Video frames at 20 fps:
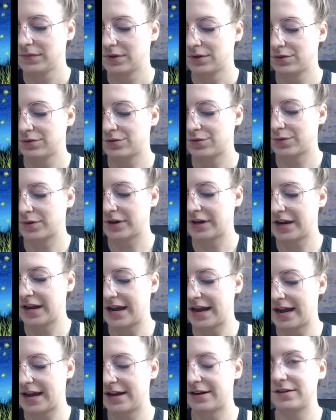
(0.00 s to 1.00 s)
So we're going to
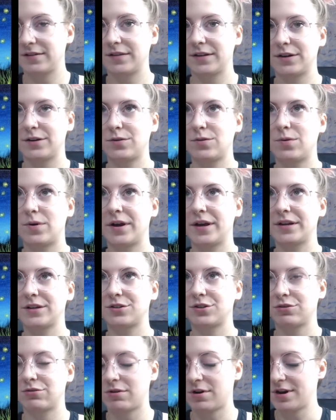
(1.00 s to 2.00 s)
add a little white
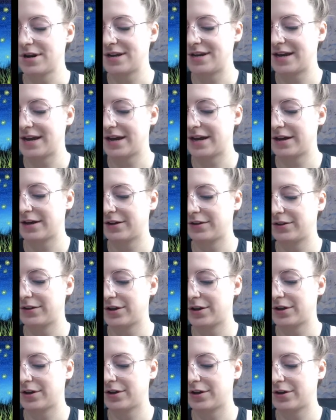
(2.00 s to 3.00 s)
to our
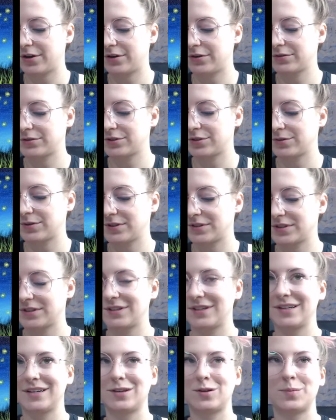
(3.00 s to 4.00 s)
yellow so it's a
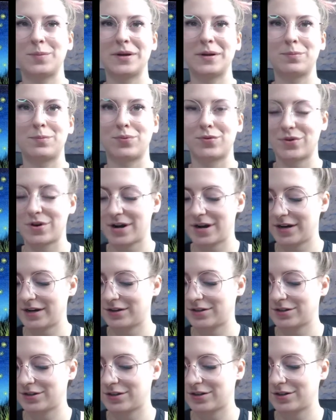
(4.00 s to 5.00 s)
little bit
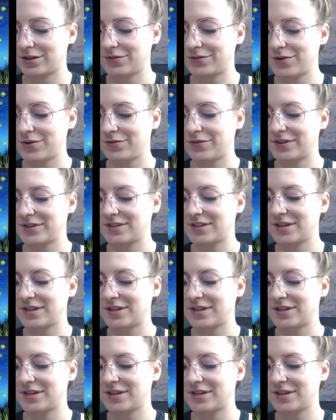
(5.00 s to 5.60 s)
brighter. Oh, this